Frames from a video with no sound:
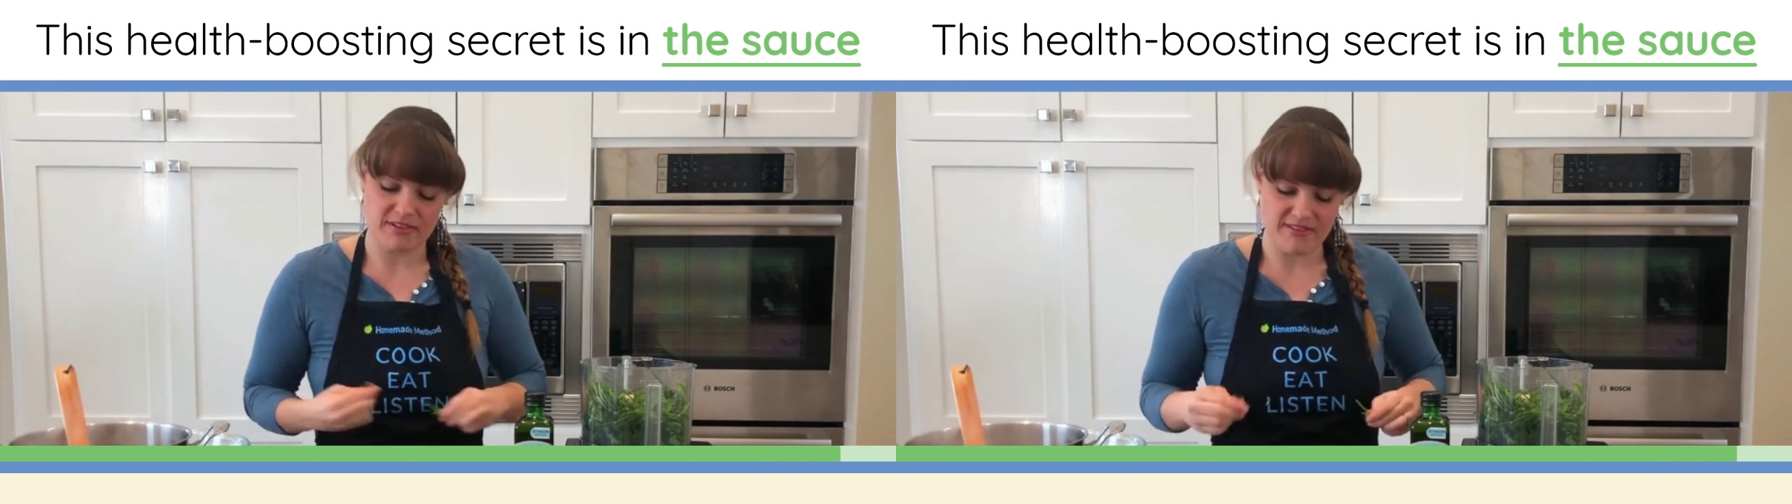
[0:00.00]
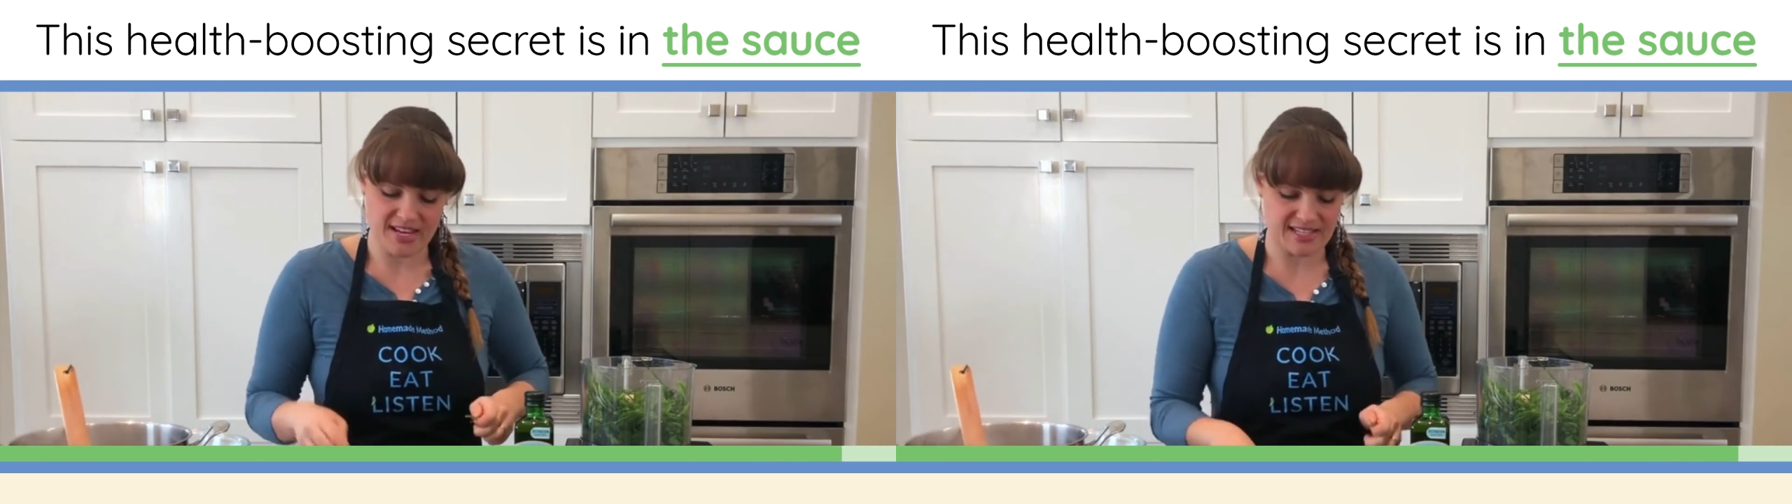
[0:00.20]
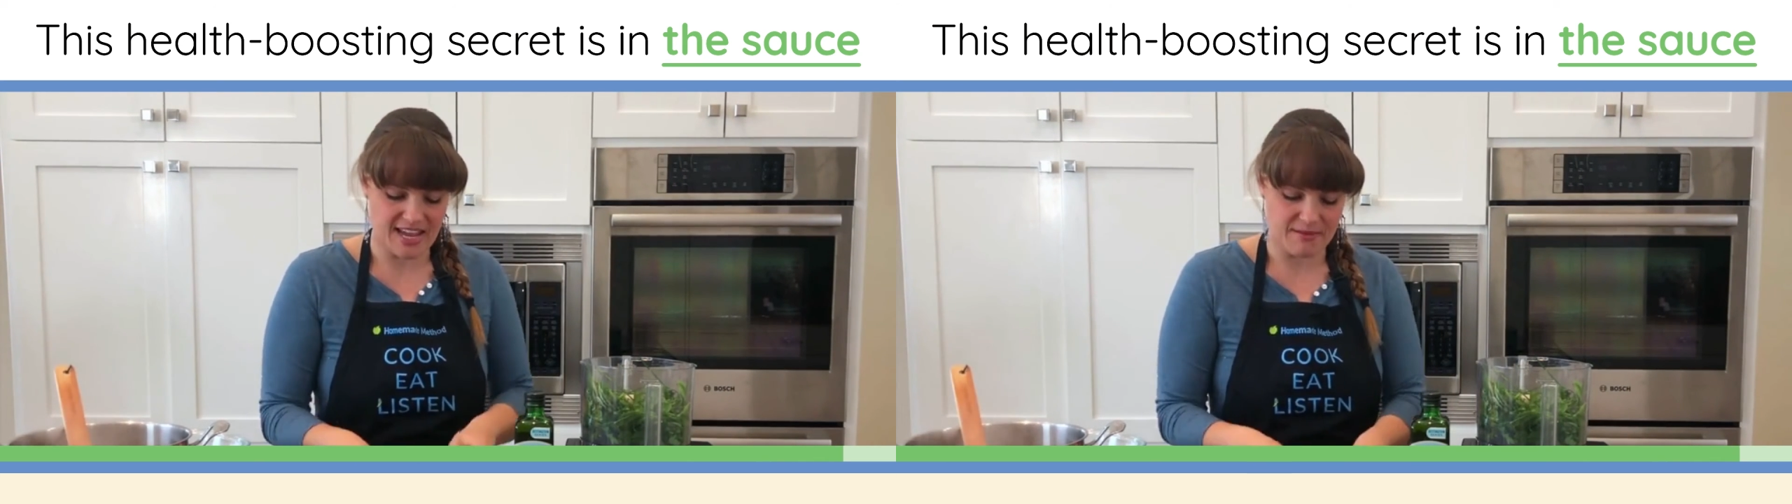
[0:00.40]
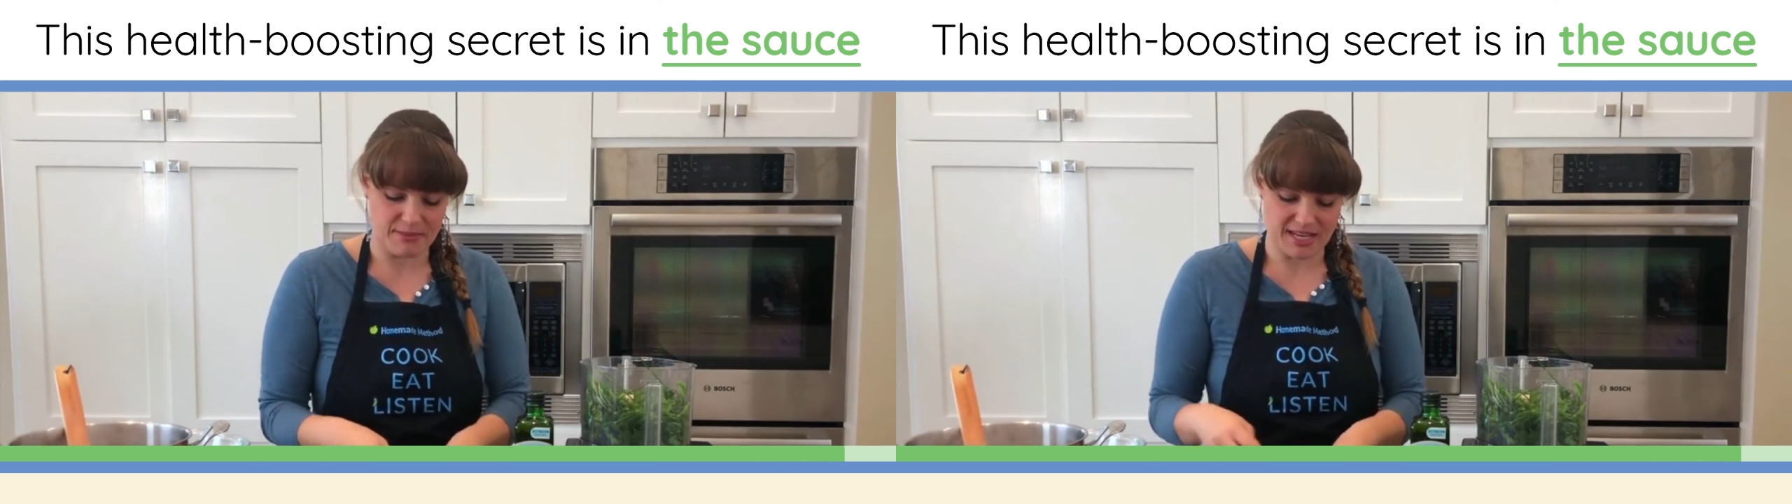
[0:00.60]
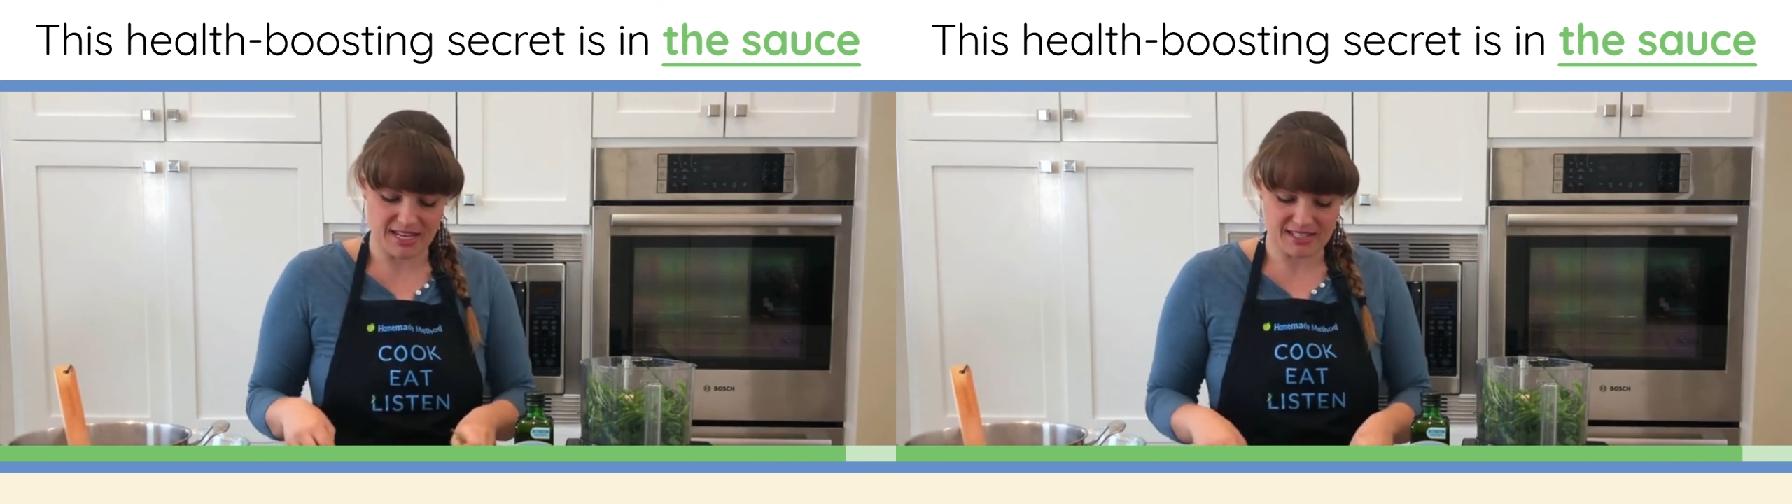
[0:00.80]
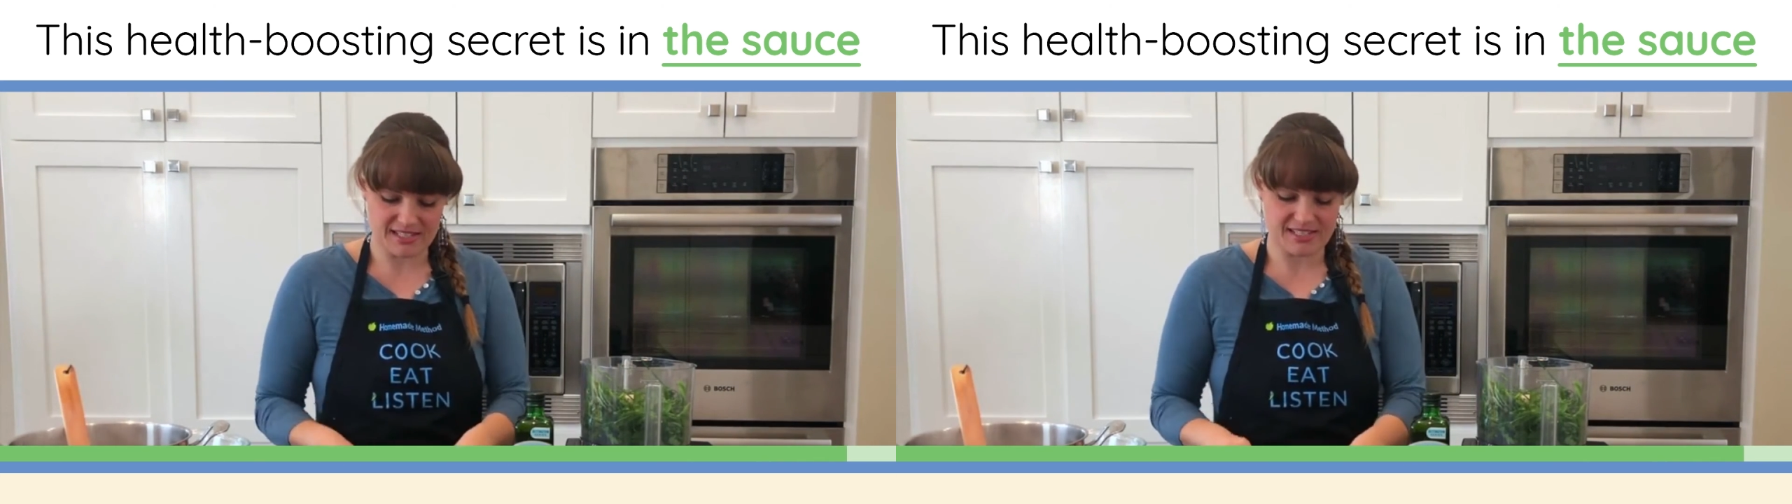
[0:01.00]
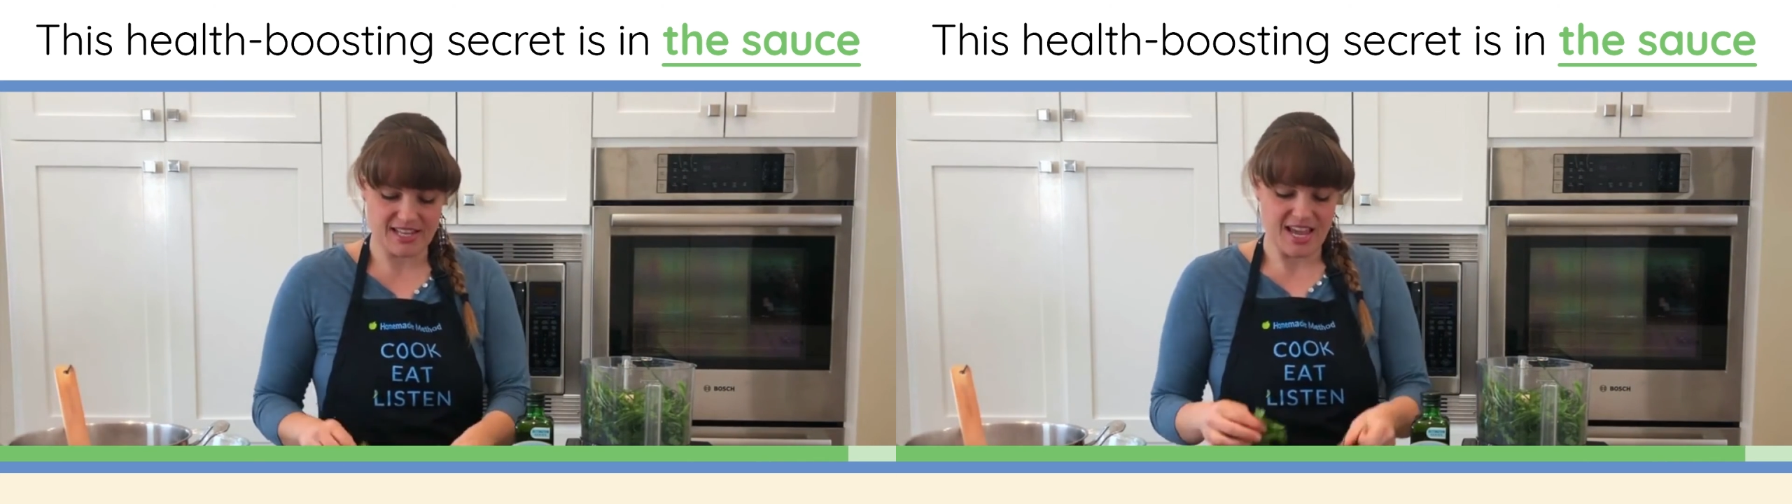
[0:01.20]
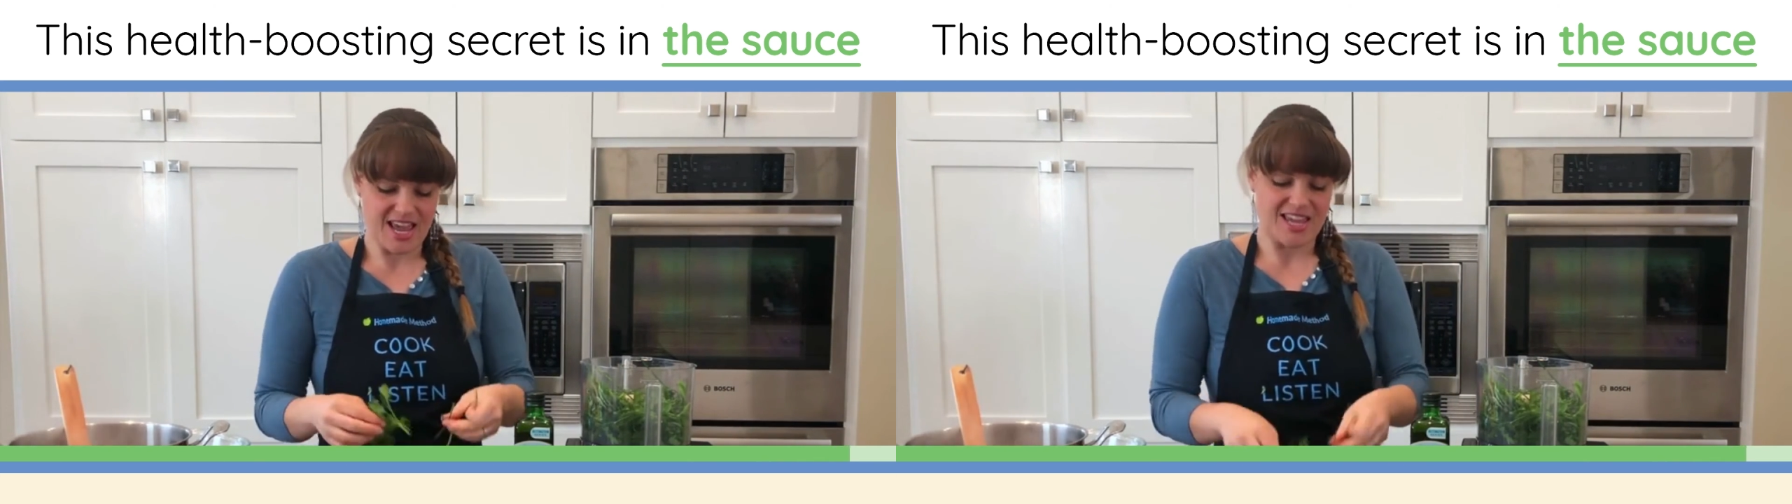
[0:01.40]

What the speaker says: prevent diabetes,